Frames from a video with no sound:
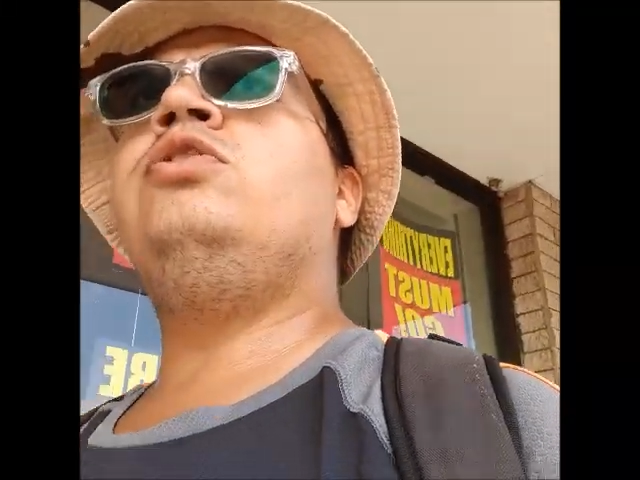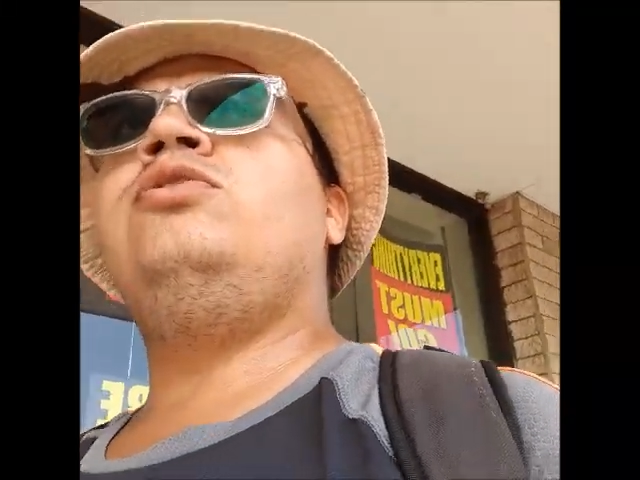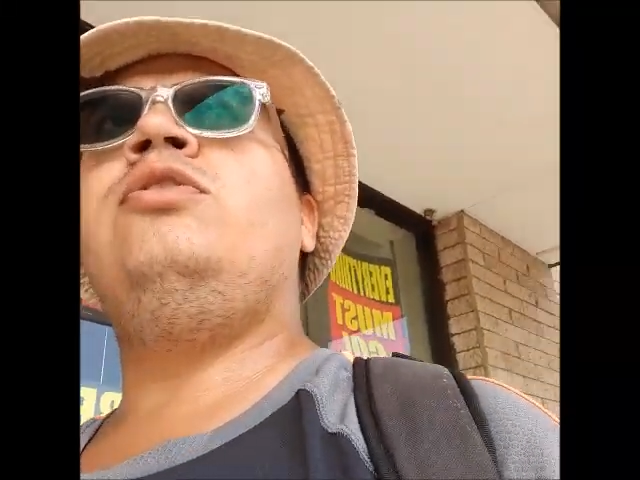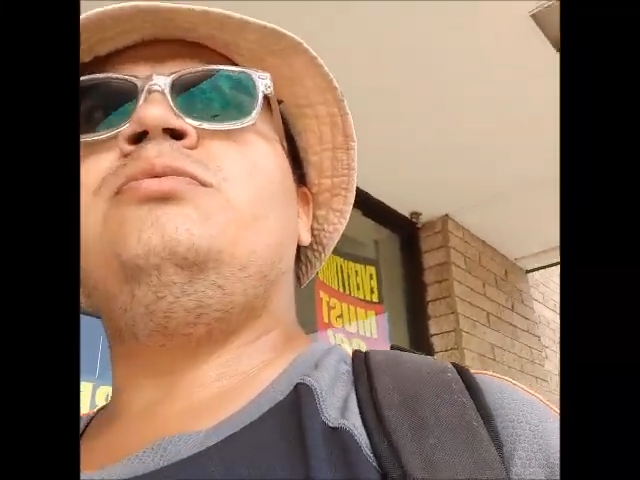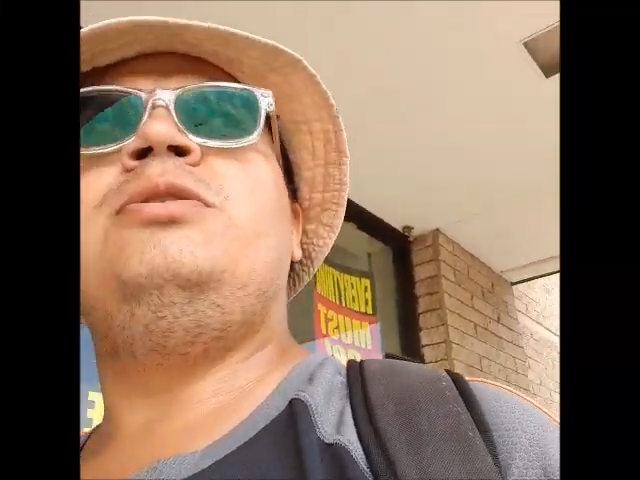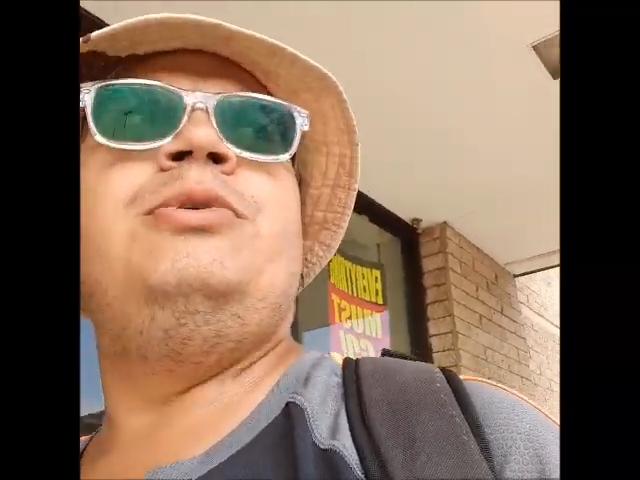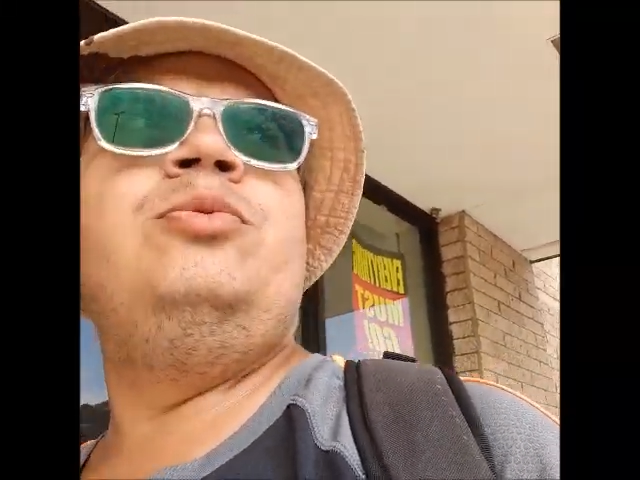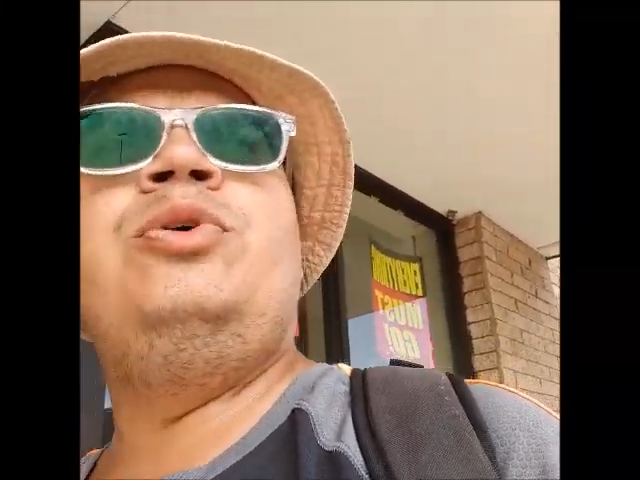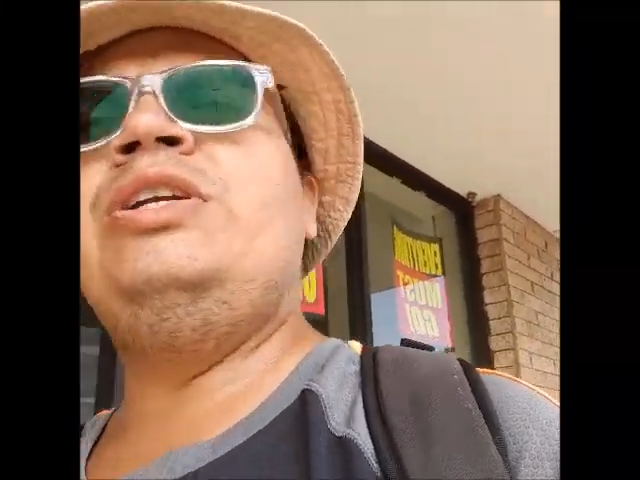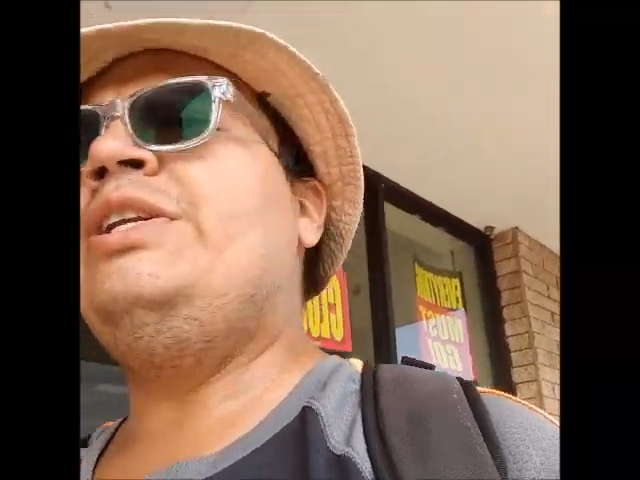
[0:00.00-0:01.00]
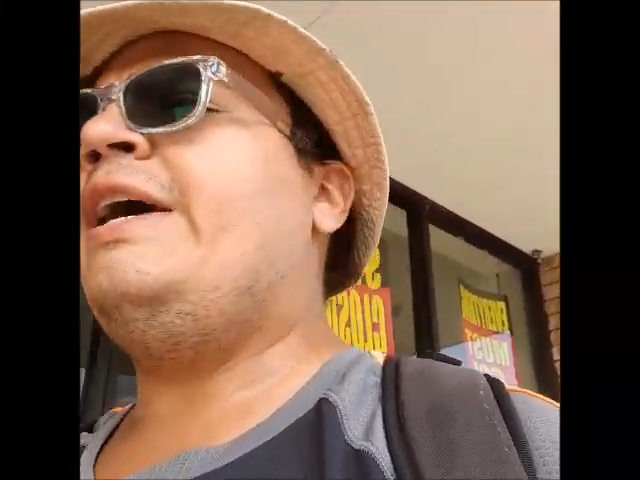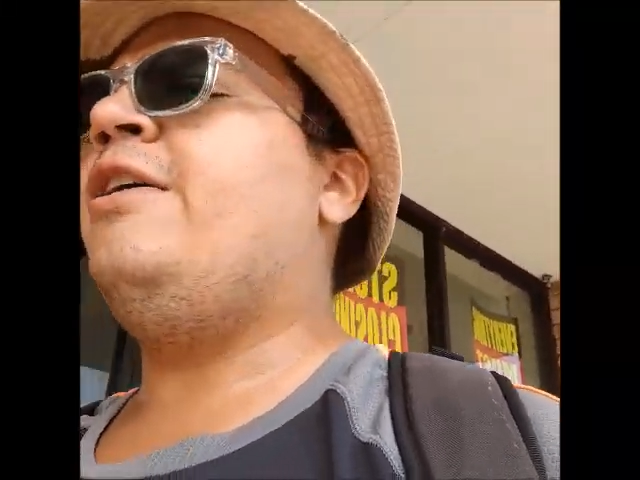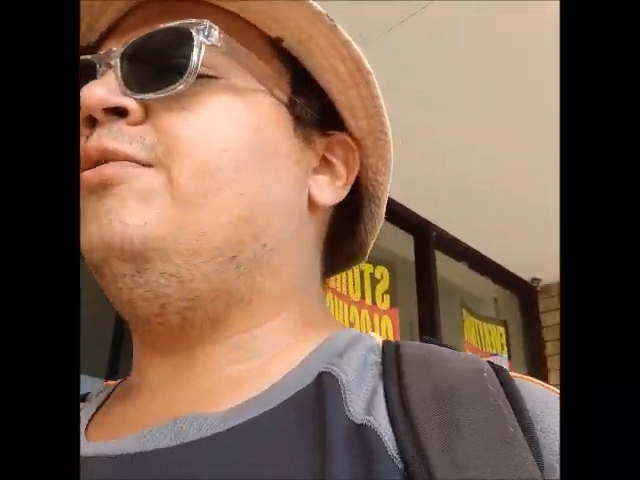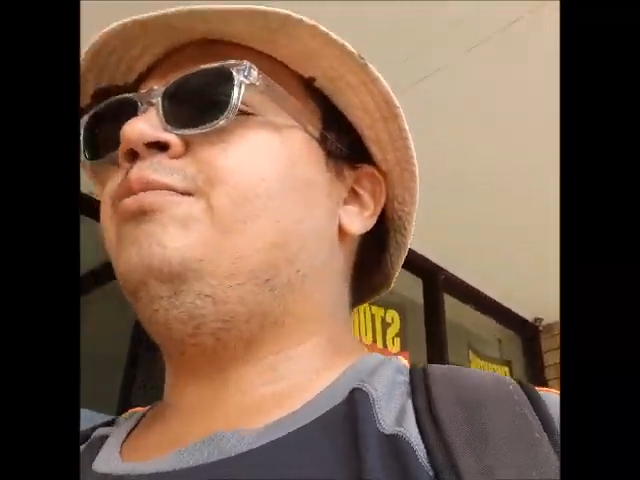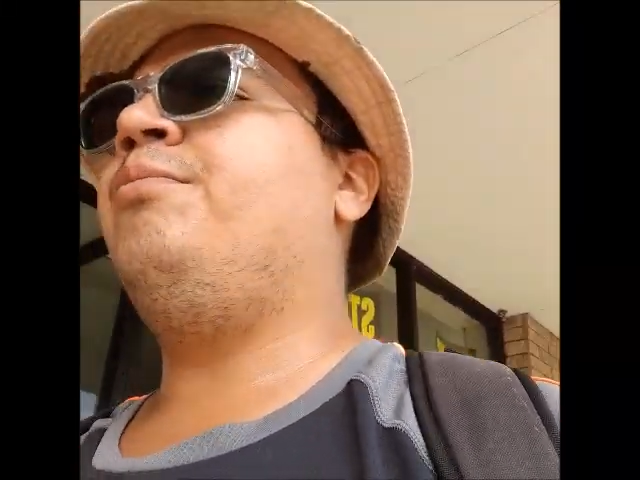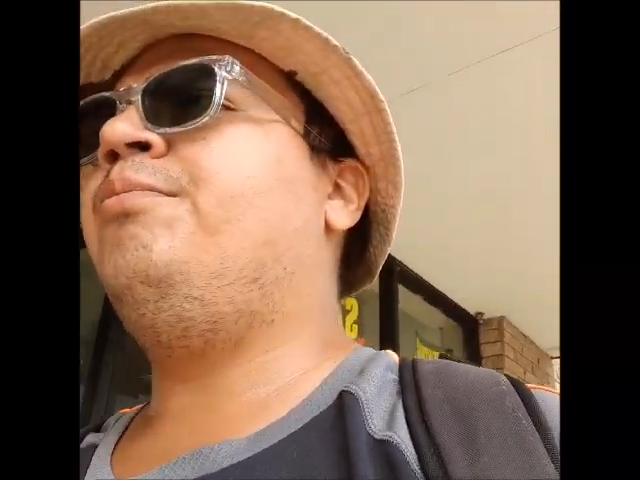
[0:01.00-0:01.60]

to them to be written down